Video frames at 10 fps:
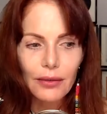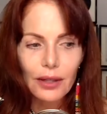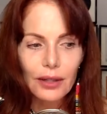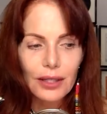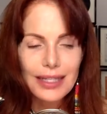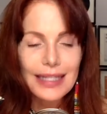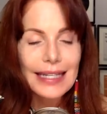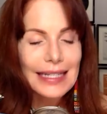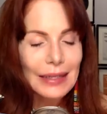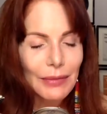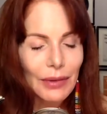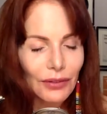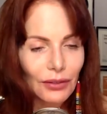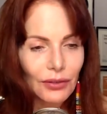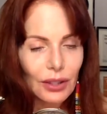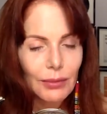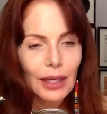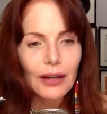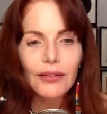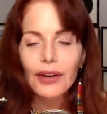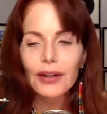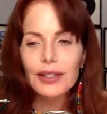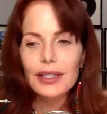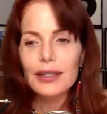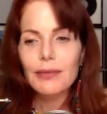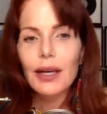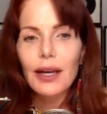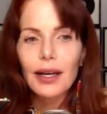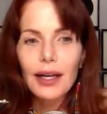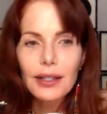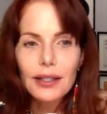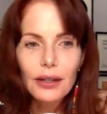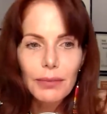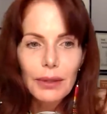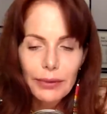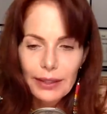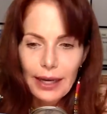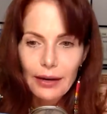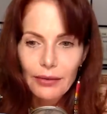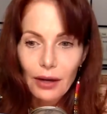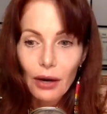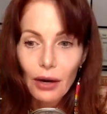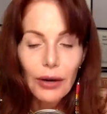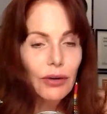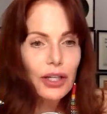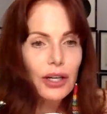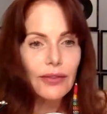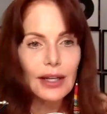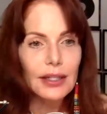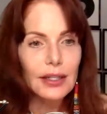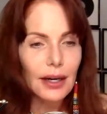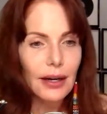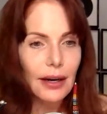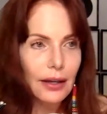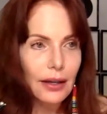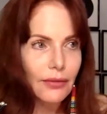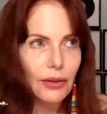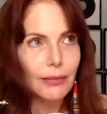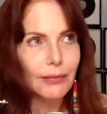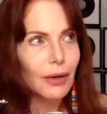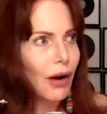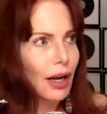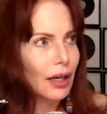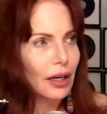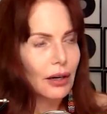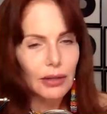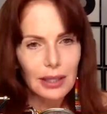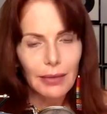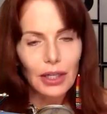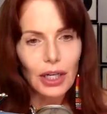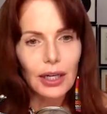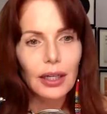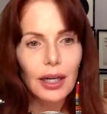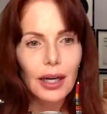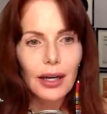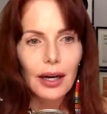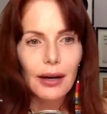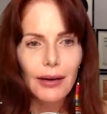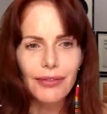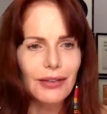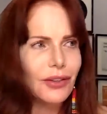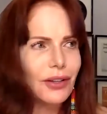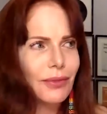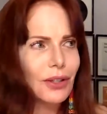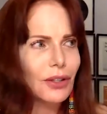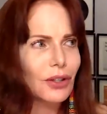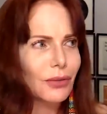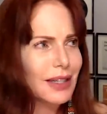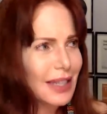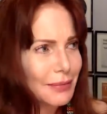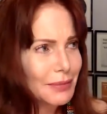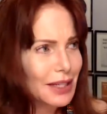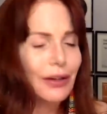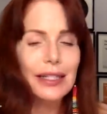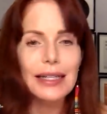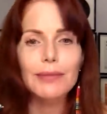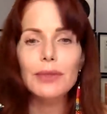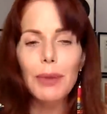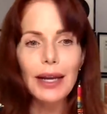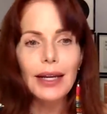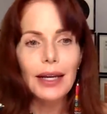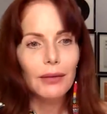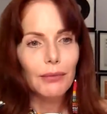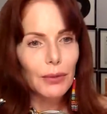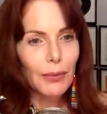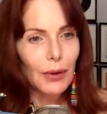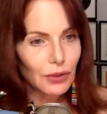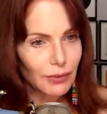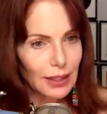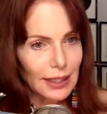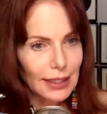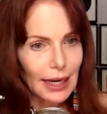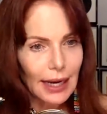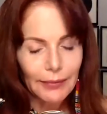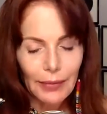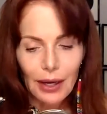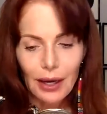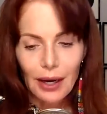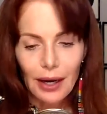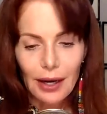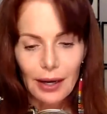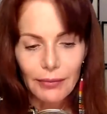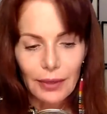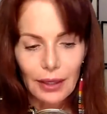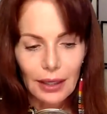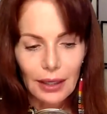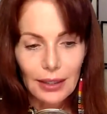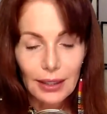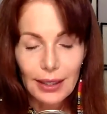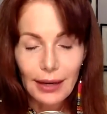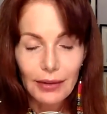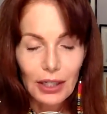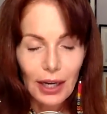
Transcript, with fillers: the the system of YouTube, the unfair system, gets good people down. Oh, in Russian vids, uh, I interviewed him a while ago. It's on my channel. Uh, I've interviewed him three times now, it seems. But the most recent time, um, he didn't have a